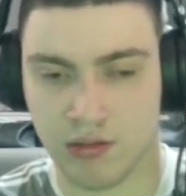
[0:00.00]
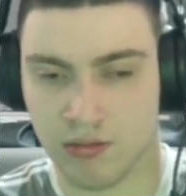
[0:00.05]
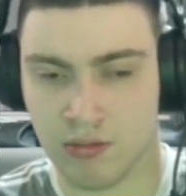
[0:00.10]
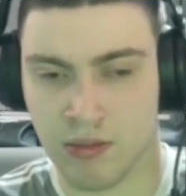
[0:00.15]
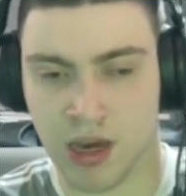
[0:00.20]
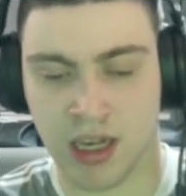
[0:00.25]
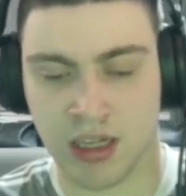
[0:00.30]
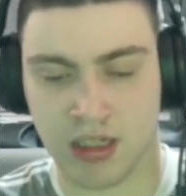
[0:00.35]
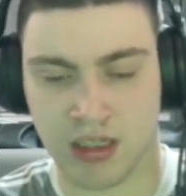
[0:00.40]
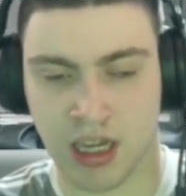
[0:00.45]

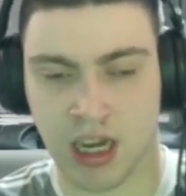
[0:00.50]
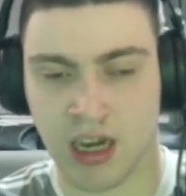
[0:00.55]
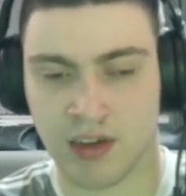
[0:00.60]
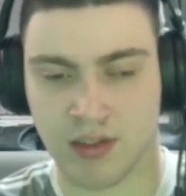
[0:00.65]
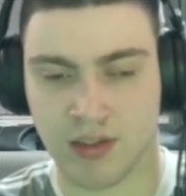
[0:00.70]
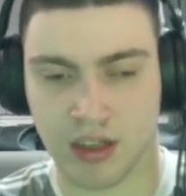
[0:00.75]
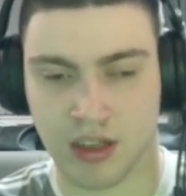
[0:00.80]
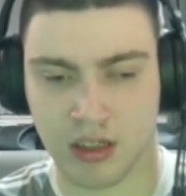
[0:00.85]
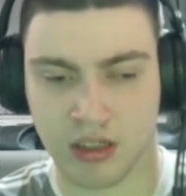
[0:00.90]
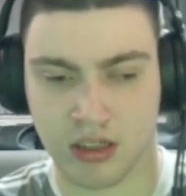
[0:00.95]
minutes
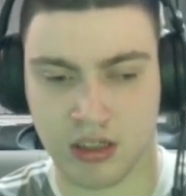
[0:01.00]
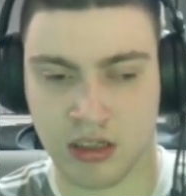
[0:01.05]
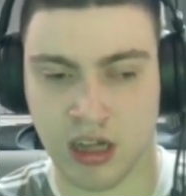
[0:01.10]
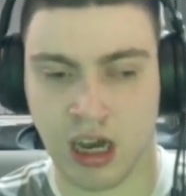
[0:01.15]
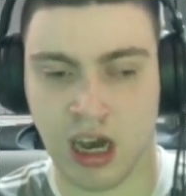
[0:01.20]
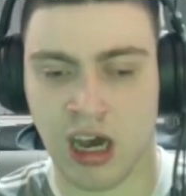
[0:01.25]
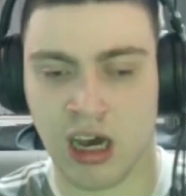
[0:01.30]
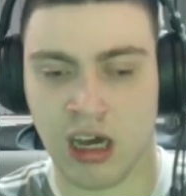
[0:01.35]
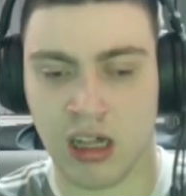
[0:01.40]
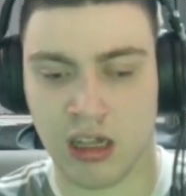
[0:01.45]
after the
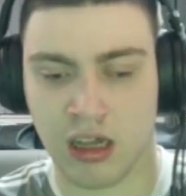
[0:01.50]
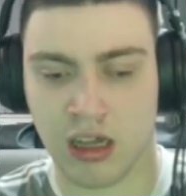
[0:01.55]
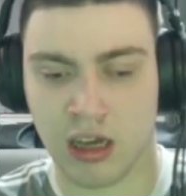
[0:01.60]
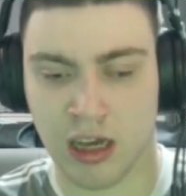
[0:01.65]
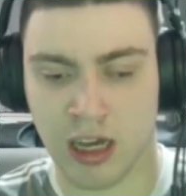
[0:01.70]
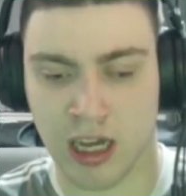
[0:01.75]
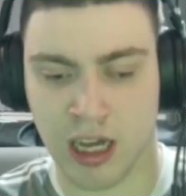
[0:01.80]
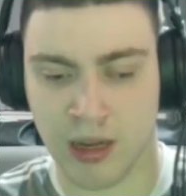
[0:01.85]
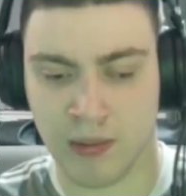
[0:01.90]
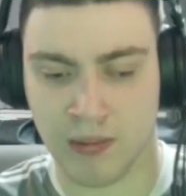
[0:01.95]
start.
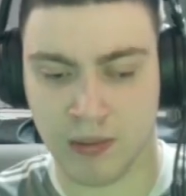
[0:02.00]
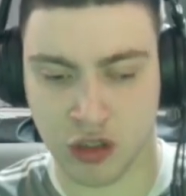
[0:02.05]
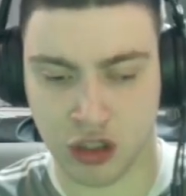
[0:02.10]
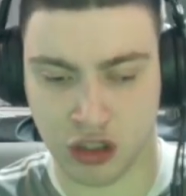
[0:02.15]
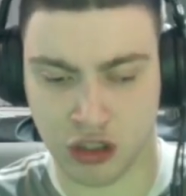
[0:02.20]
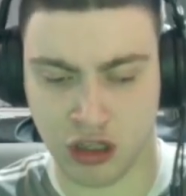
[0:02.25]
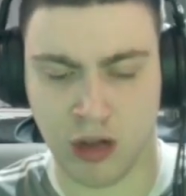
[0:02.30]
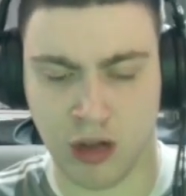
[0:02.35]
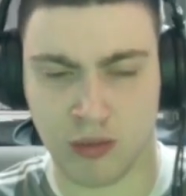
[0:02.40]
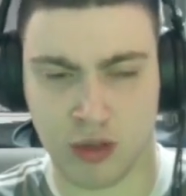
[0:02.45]

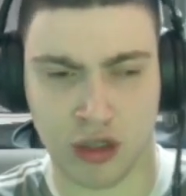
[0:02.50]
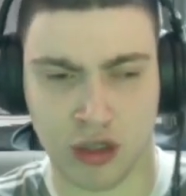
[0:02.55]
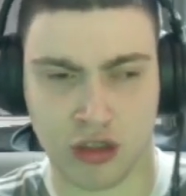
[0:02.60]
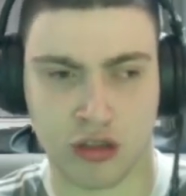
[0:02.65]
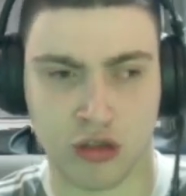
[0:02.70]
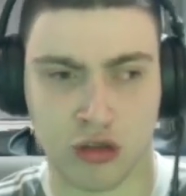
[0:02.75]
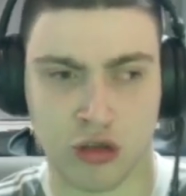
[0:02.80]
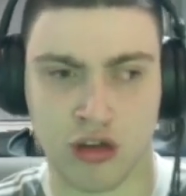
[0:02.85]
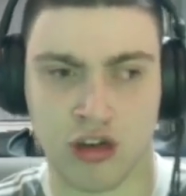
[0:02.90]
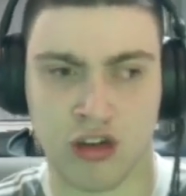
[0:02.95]
Schlupp
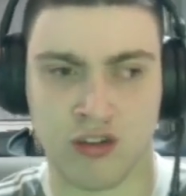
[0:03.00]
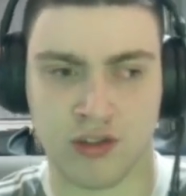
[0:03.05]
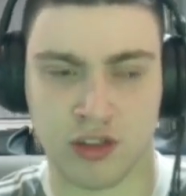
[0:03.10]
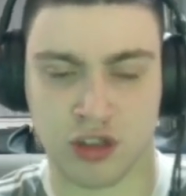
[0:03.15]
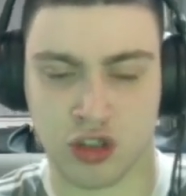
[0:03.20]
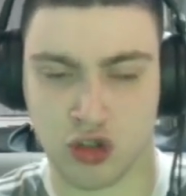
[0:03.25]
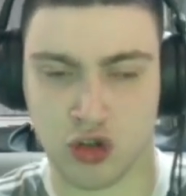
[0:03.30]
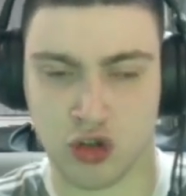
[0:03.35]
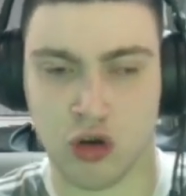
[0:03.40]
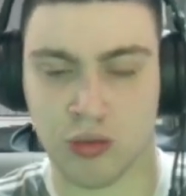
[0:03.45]
doesn't do enough to
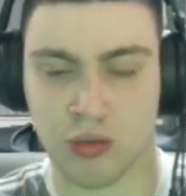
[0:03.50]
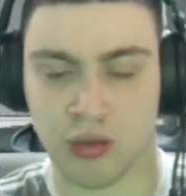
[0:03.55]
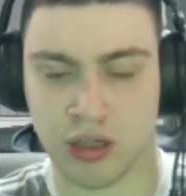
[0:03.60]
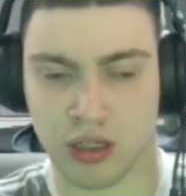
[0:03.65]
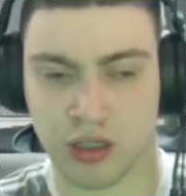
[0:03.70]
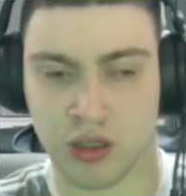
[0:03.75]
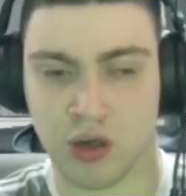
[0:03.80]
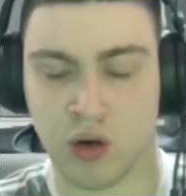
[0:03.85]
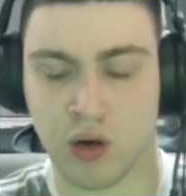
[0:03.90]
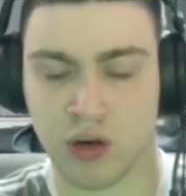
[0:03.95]
stop the
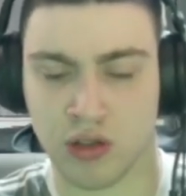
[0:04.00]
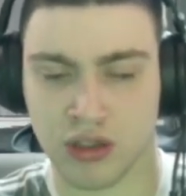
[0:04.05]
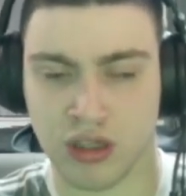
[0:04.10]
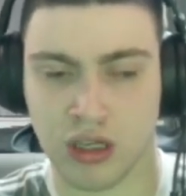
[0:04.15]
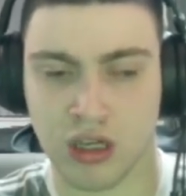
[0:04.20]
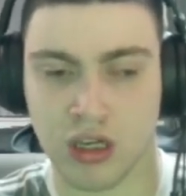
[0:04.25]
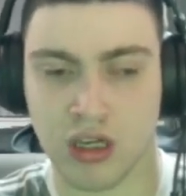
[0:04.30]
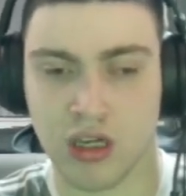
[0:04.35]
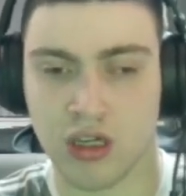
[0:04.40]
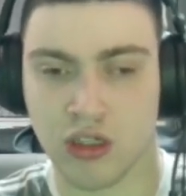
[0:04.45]
cross.
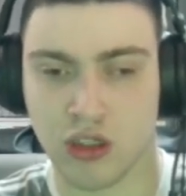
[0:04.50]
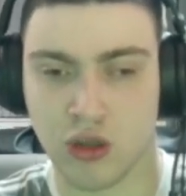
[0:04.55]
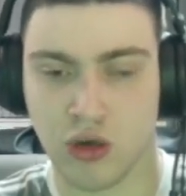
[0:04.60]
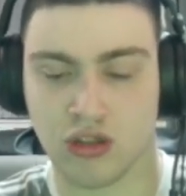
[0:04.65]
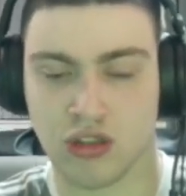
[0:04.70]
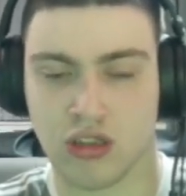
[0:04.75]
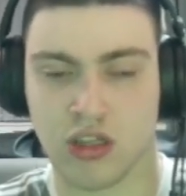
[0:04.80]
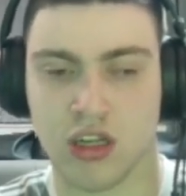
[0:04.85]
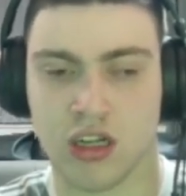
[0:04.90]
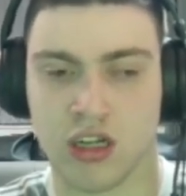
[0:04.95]

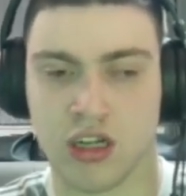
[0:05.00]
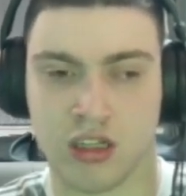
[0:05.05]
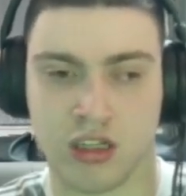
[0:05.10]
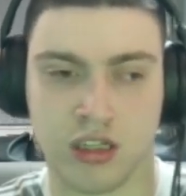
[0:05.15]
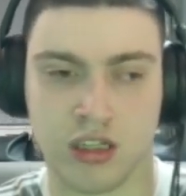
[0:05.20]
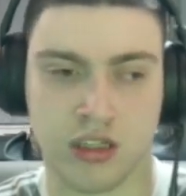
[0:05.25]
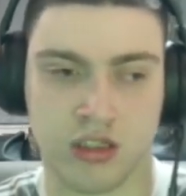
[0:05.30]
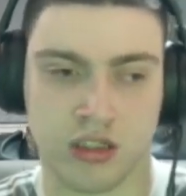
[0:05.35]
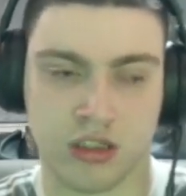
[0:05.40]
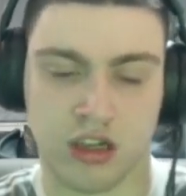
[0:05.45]
Johnston then
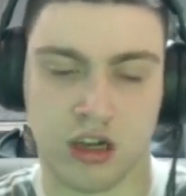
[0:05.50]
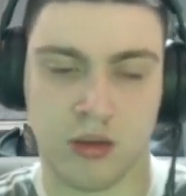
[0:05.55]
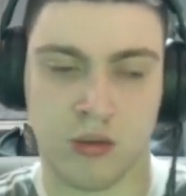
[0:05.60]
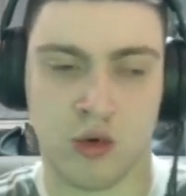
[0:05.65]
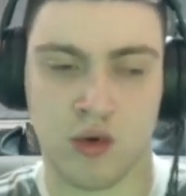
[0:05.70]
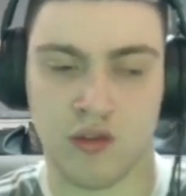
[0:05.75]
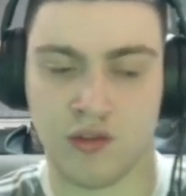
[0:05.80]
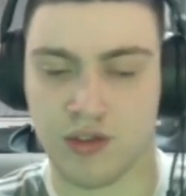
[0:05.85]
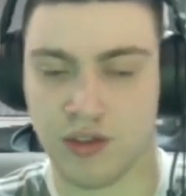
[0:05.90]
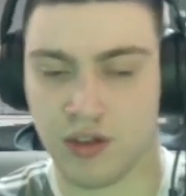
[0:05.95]
clears something
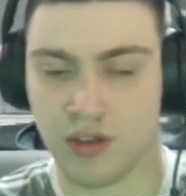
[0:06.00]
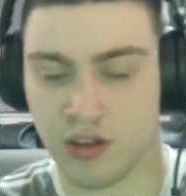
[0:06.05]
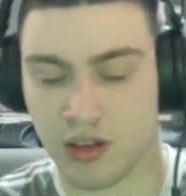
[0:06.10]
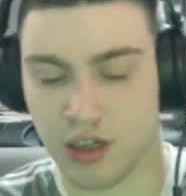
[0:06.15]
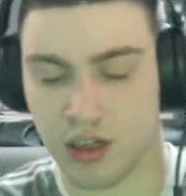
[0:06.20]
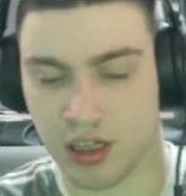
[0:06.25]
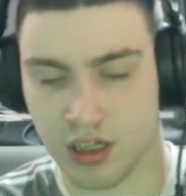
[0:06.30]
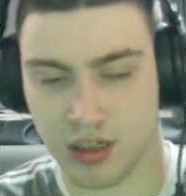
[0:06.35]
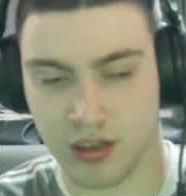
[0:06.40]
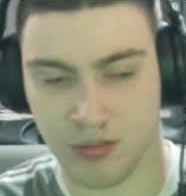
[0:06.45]
off
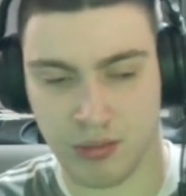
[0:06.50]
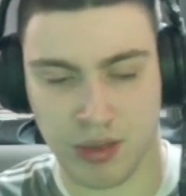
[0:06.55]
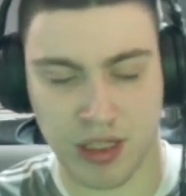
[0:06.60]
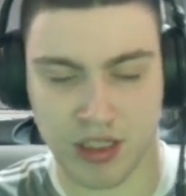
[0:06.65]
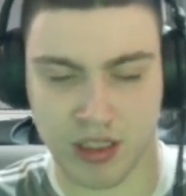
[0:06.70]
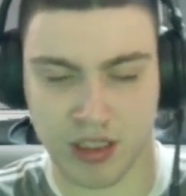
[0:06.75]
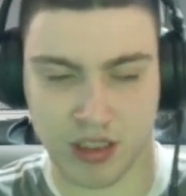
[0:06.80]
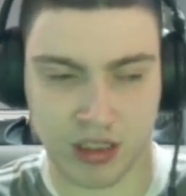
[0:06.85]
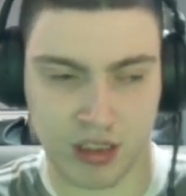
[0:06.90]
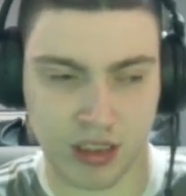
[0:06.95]

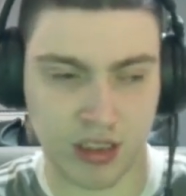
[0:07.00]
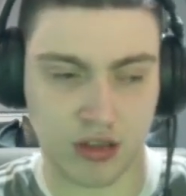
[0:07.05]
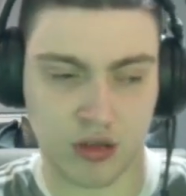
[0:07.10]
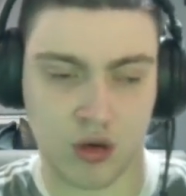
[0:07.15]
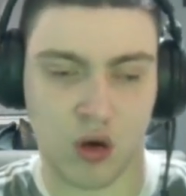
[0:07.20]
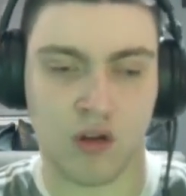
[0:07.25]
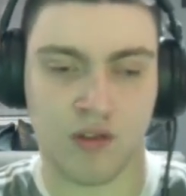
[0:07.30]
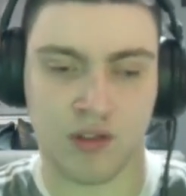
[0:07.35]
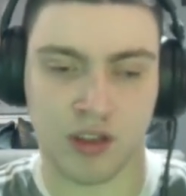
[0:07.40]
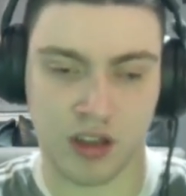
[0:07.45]
basically clears it
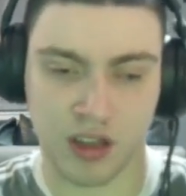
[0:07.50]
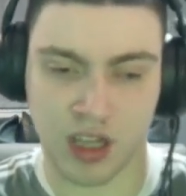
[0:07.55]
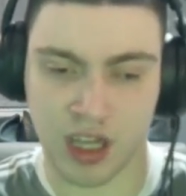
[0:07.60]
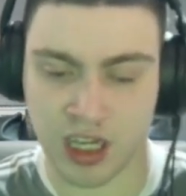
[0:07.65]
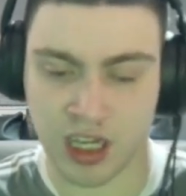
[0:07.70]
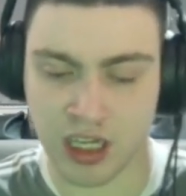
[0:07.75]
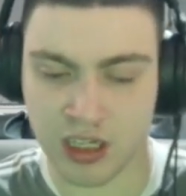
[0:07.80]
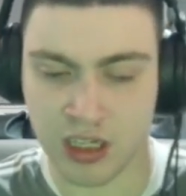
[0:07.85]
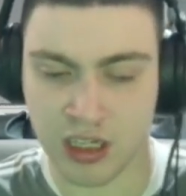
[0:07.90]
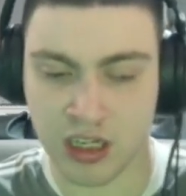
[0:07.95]
off the
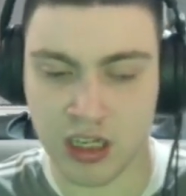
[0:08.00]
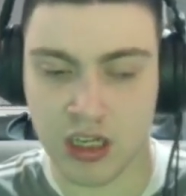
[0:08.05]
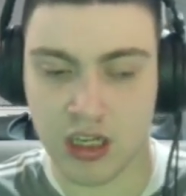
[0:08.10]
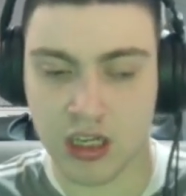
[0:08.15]
line.